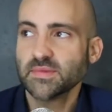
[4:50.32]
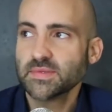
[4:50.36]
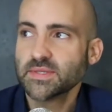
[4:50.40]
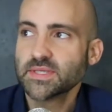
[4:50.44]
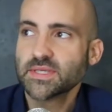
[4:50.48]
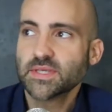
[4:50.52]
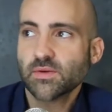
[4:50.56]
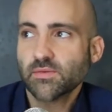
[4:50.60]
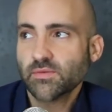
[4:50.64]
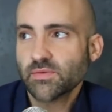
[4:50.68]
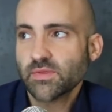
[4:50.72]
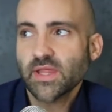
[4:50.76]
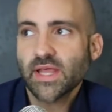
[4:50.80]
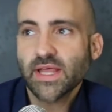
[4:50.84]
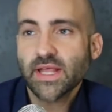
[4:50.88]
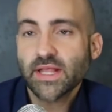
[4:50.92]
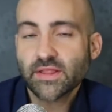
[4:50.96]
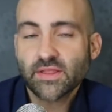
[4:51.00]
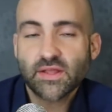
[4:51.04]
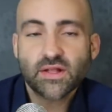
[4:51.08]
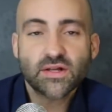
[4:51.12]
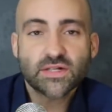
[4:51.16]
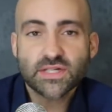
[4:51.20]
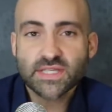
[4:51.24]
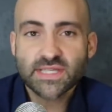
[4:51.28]
So, like,
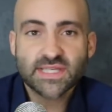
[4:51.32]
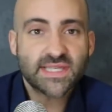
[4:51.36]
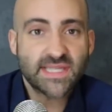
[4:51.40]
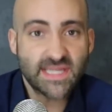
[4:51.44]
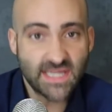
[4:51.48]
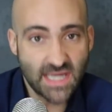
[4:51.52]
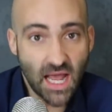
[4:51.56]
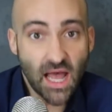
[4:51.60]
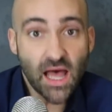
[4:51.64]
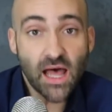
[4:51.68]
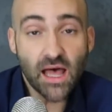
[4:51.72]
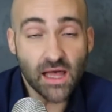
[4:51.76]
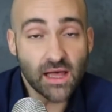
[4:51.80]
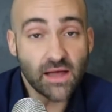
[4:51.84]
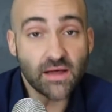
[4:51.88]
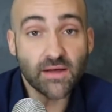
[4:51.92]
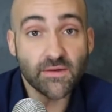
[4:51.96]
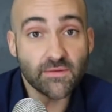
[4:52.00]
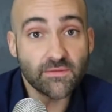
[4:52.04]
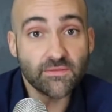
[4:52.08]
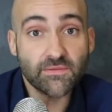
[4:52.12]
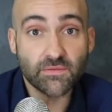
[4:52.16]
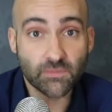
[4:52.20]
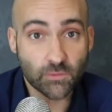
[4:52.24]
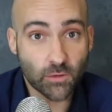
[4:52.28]
there's
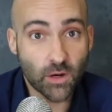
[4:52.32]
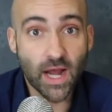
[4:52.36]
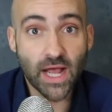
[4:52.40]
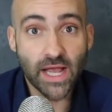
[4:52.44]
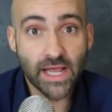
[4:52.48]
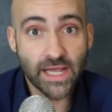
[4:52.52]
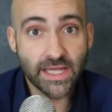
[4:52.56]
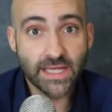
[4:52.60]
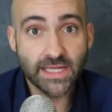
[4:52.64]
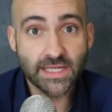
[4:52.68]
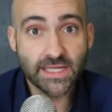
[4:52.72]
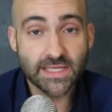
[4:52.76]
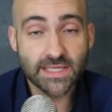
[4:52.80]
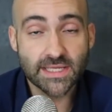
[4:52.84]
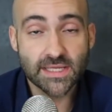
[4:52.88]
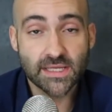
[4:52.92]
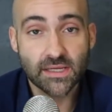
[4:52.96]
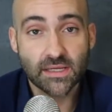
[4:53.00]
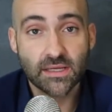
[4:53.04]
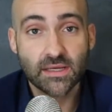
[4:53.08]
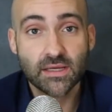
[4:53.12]
stuff, right?